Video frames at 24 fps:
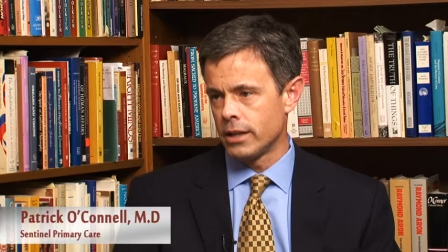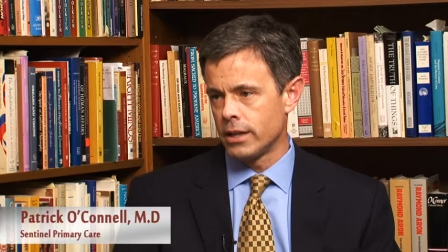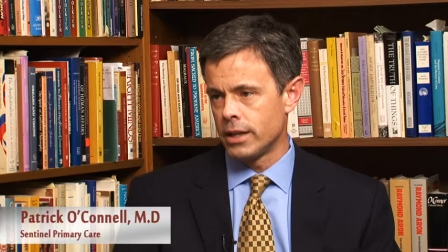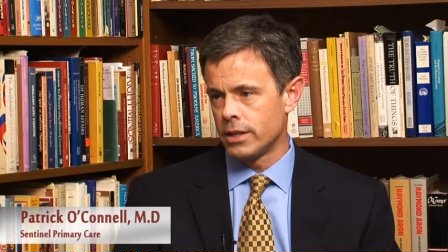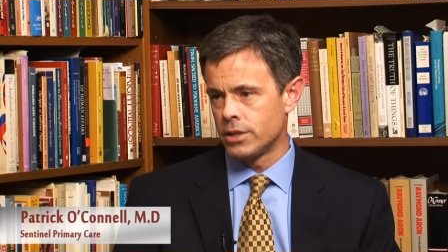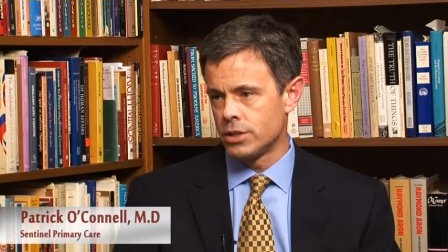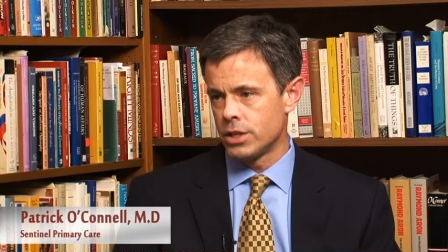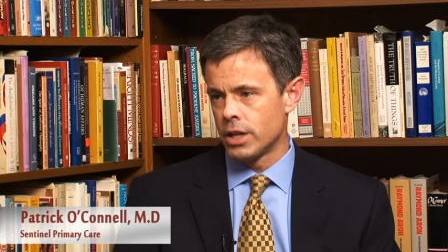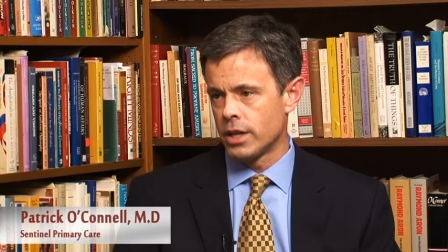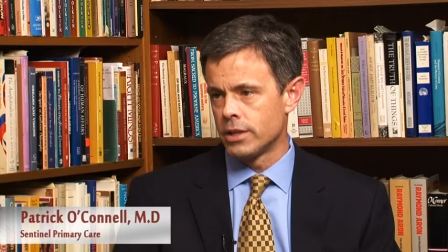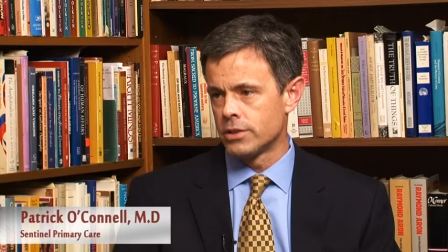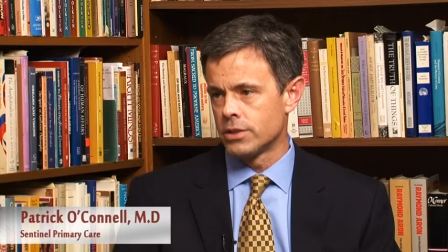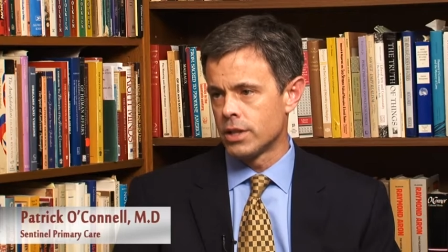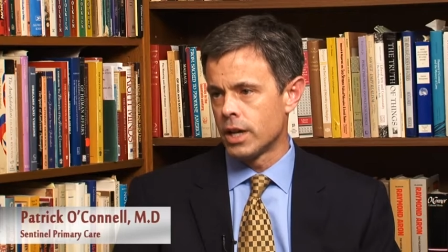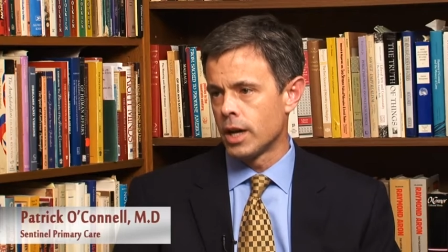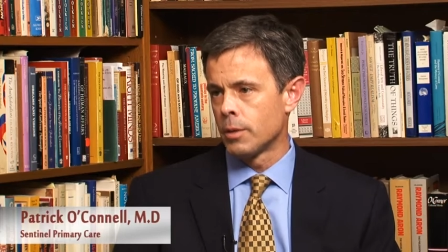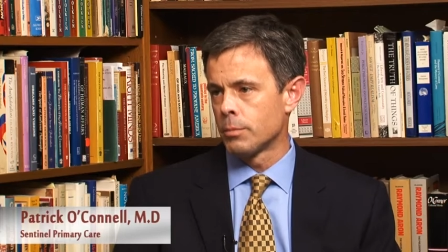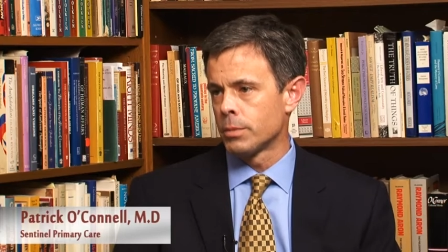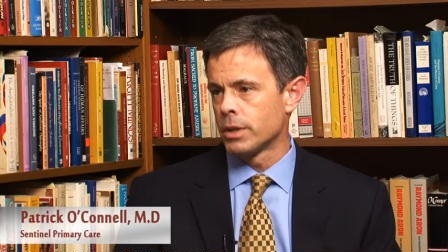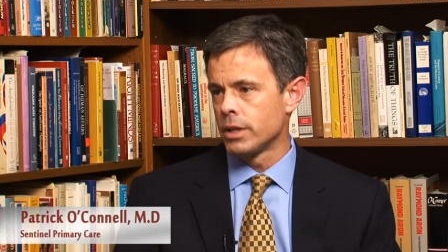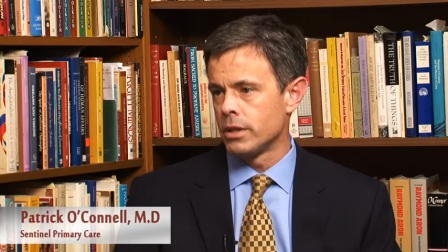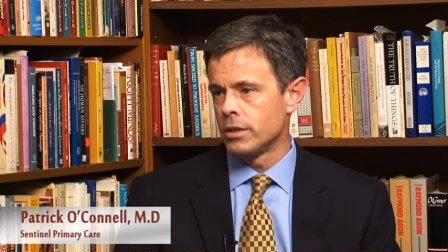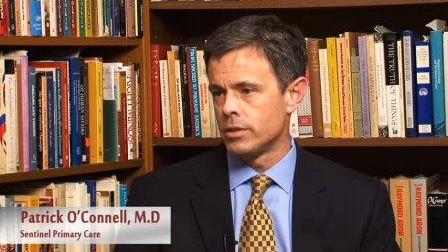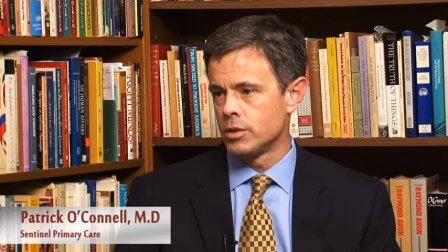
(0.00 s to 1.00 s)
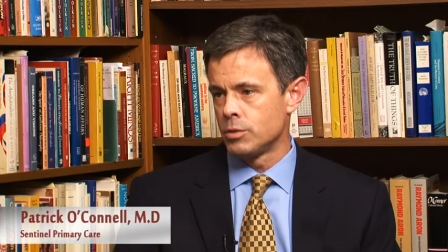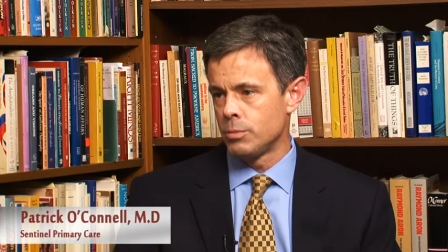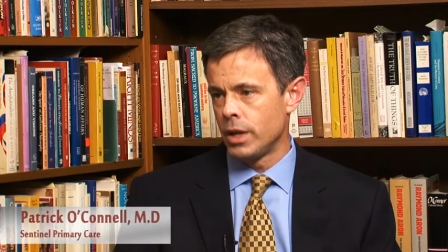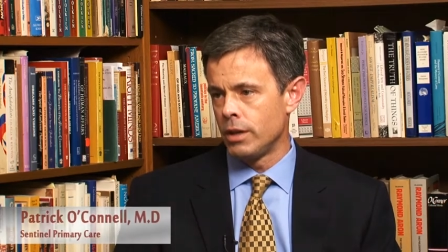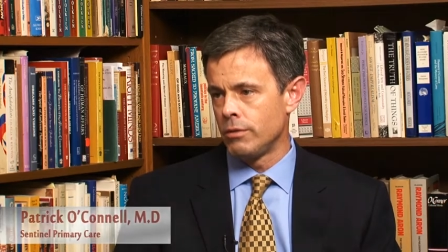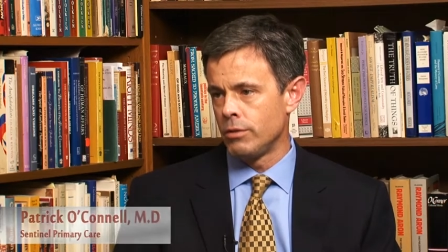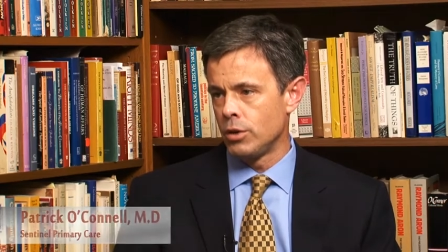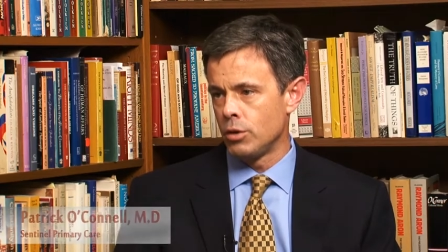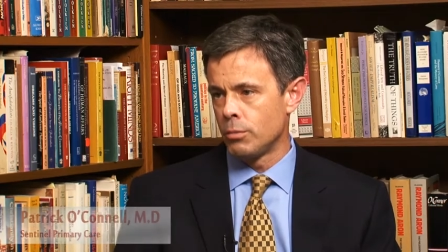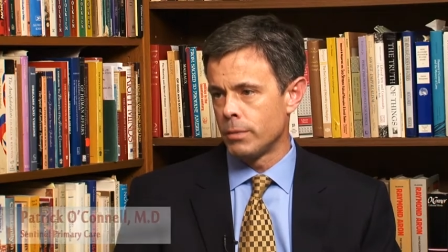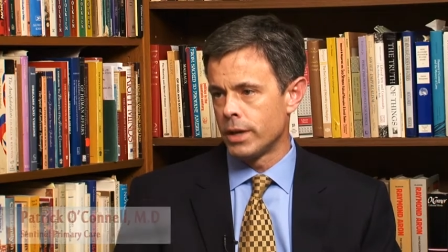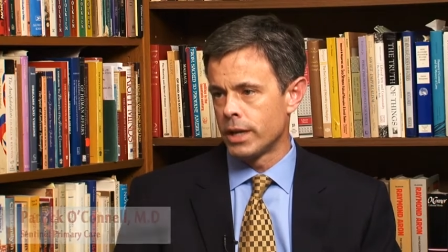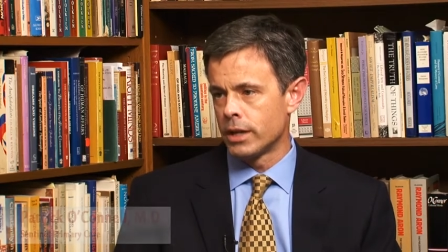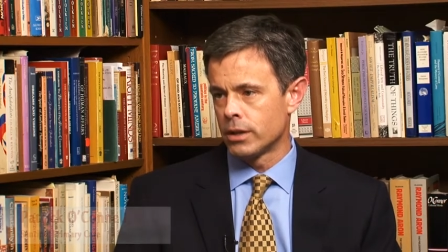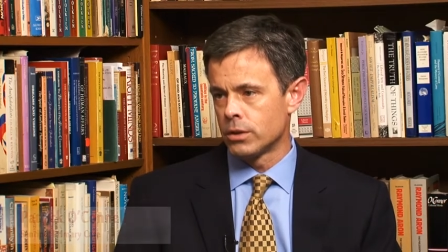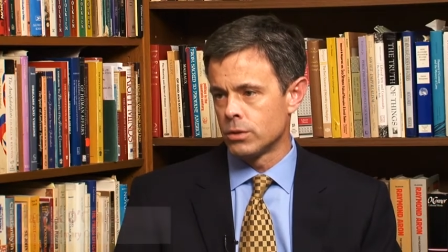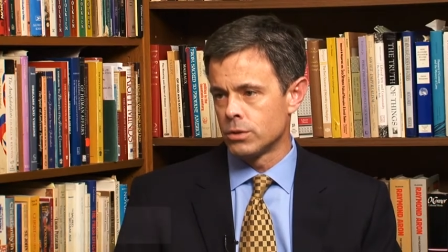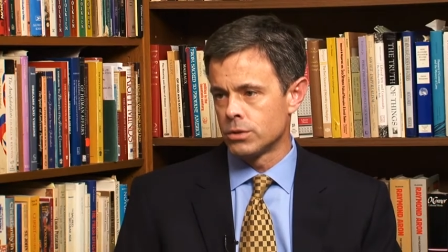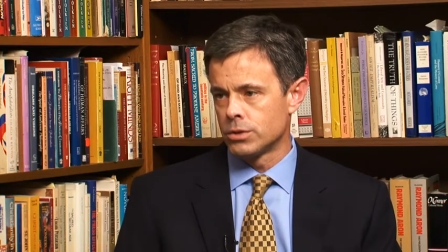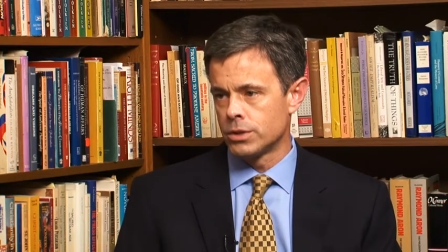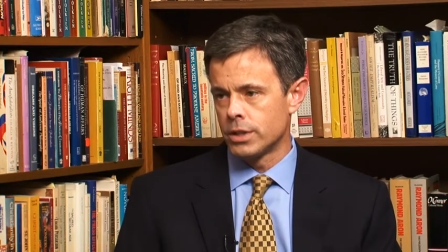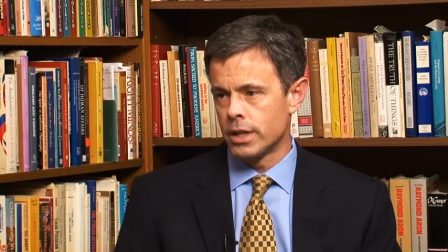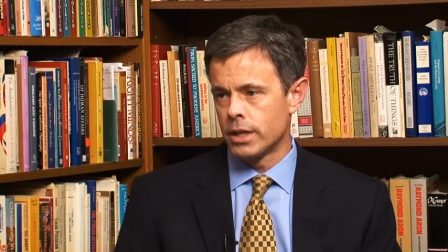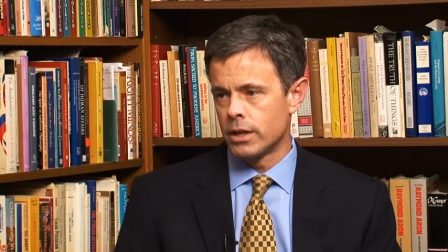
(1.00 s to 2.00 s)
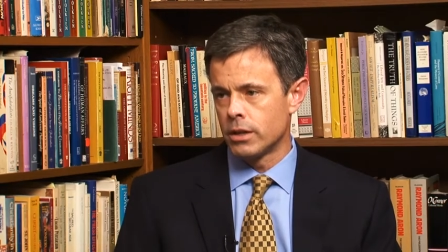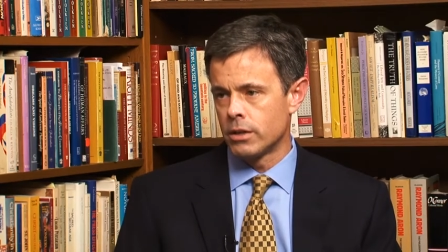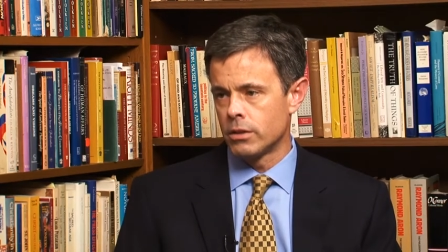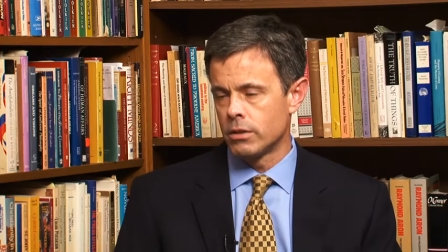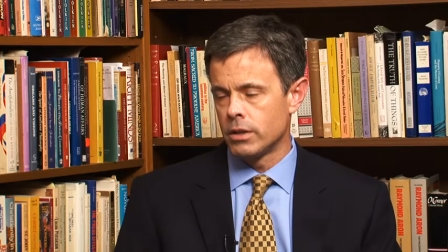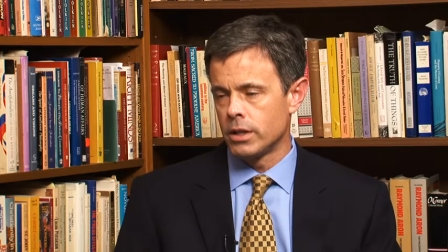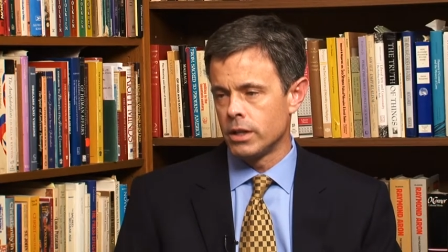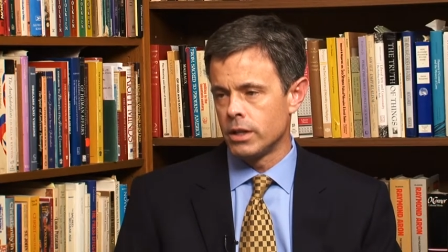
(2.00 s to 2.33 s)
at Johns Hopkins Bayview Medical Center